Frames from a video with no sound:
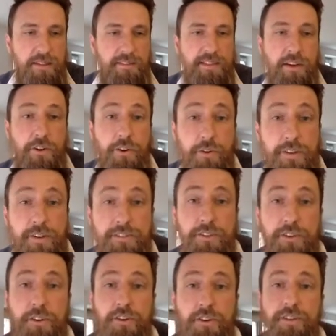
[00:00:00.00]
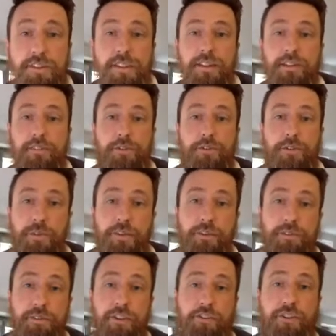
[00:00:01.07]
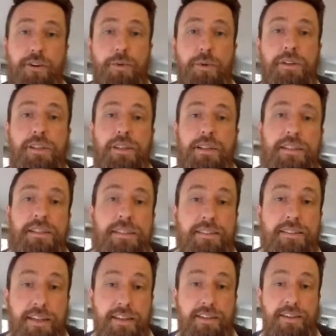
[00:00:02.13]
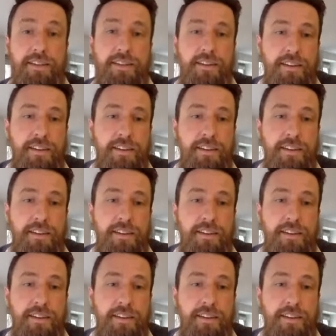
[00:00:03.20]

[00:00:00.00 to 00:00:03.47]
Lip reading: Sungrow is not only inverter manufacturer, we are a cleantech